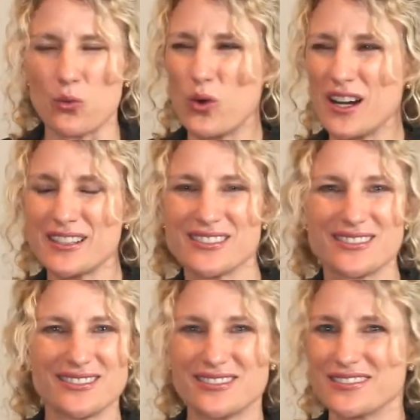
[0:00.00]
Why
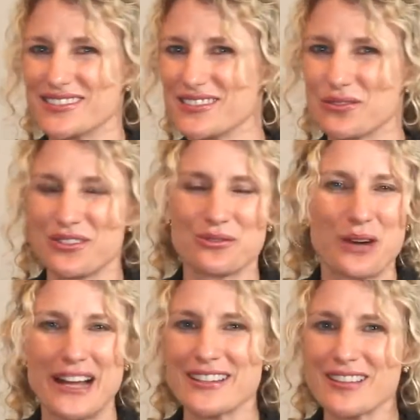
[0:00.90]

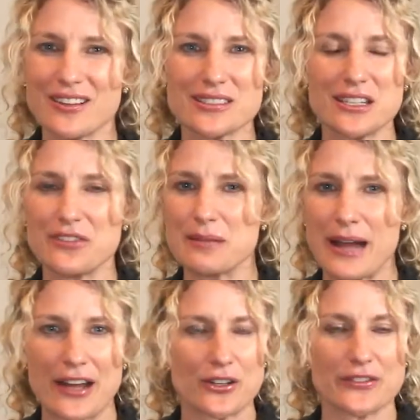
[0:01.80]
does LTV
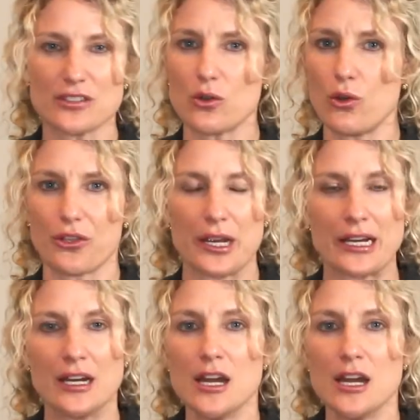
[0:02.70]
matter in this whole thing?